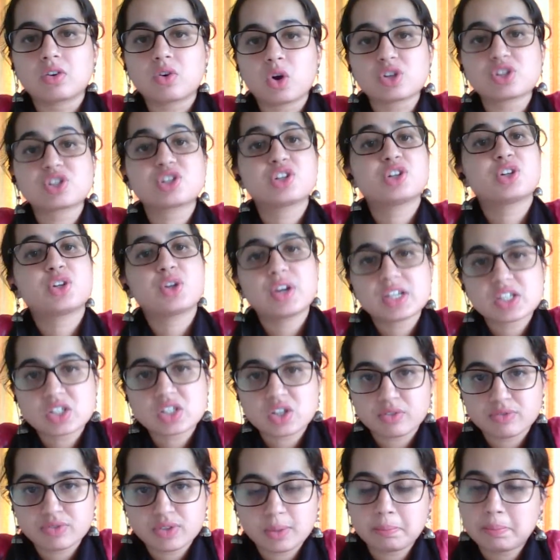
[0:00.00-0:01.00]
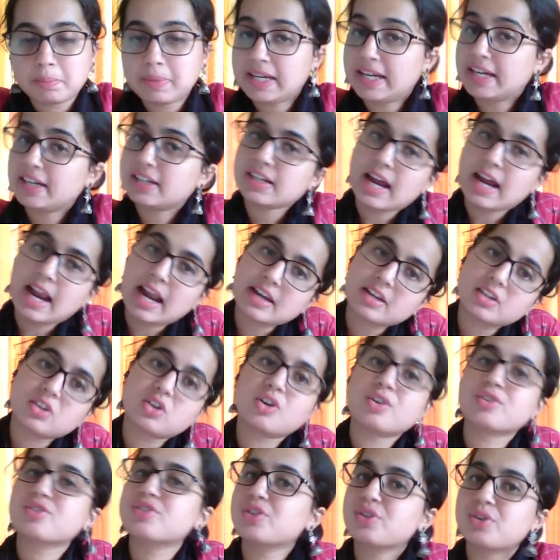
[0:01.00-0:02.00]
constituents of your plaint and the
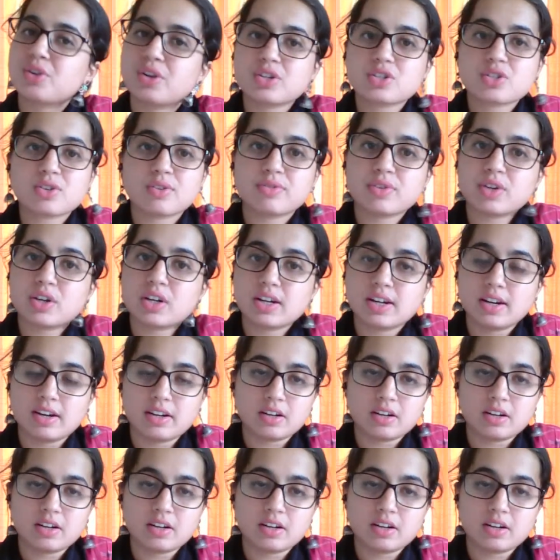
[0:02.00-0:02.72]
constituents of your